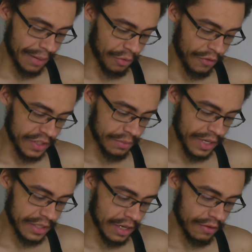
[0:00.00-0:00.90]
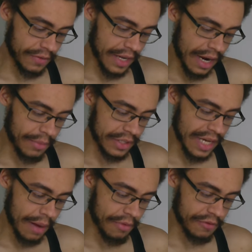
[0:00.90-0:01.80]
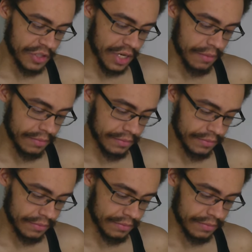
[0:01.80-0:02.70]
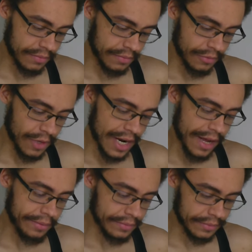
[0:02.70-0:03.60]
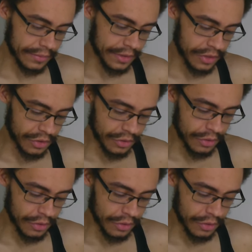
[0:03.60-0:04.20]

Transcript: Gotta prove it to myself that I'm on top of shit. Why? Because